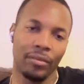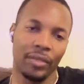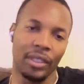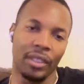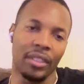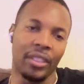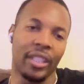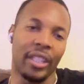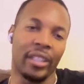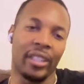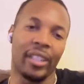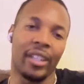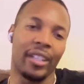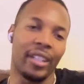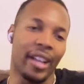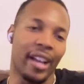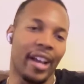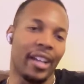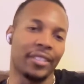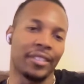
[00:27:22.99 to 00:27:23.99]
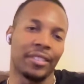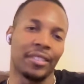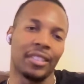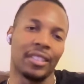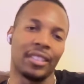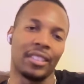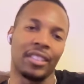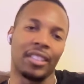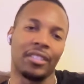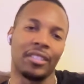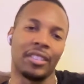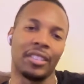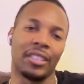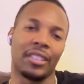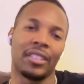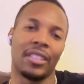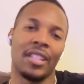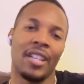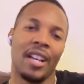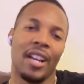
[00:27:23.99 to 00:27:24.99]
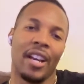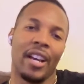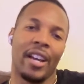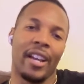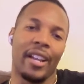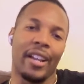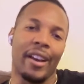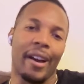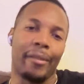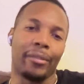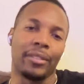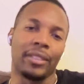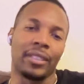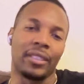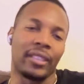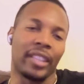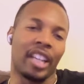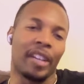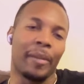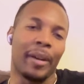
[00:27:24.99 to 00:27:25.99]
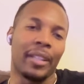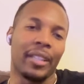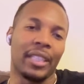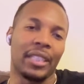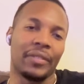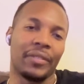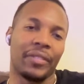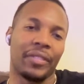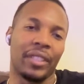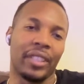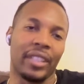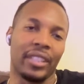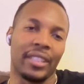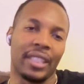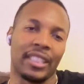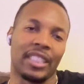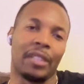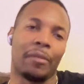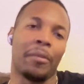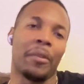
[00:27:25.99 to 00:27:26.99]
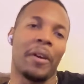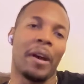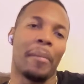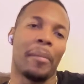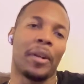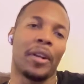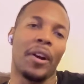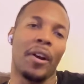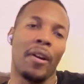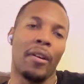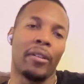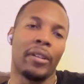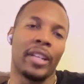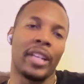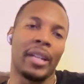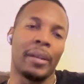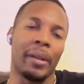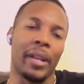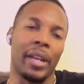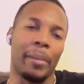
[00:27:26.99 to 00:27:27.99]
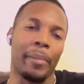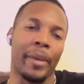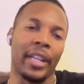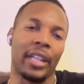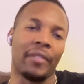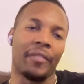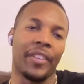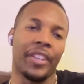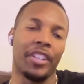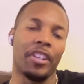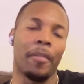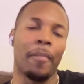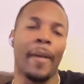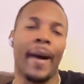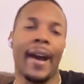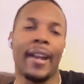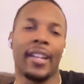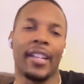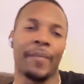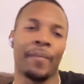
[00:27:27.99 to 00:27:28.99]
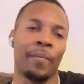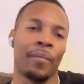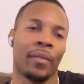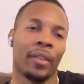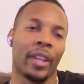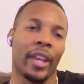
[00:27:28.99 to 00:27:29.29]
So yeah. So I would just think about this. I said, well, I'm gonna go on and make a video about it.